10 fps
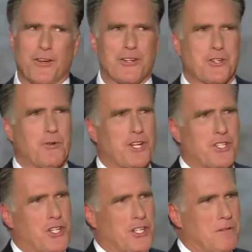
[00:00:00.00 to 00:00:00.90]
Don't you
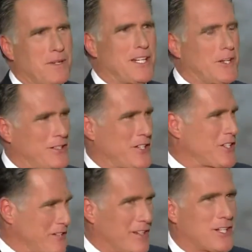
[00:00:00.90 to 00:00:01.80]
wish you could have been here at
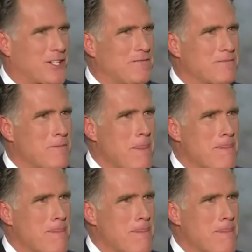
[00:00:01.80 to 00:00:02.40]
this convention